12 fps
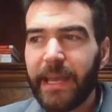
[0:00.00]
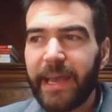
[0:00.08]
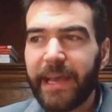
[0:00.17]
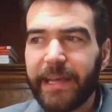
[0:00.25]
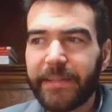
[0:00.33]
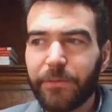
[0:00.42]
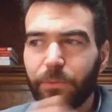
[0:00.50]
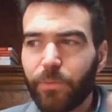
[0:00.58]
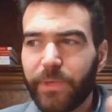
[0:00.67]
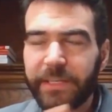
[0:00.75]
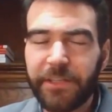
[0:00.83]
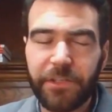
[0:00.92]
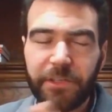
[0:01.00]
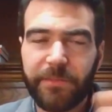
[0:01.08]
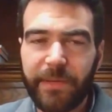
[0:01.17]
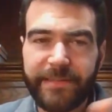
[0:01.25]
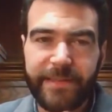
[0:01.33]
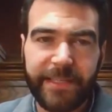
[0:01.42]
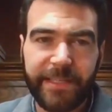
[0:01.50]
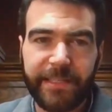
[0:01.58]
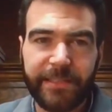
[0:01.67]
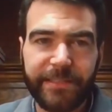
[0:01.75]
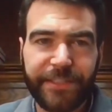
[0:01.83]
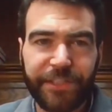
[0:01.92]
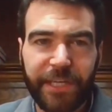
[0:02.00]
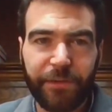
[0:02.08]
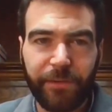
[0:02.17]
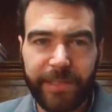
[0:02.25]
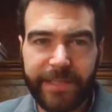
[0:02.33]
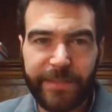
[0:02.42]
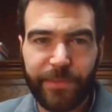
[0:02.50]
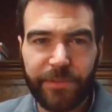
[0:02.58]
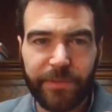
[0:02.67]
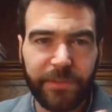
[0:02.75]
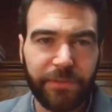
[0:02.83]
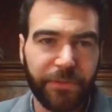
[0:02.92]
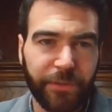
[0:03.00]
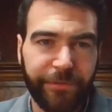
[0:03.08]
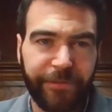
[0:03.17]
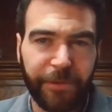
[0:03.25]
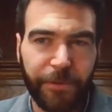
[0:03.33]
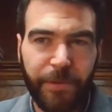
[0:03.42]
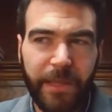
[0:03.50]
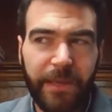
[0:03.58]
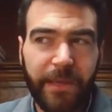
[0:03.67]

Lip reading: and you could basically share leads between the two of you.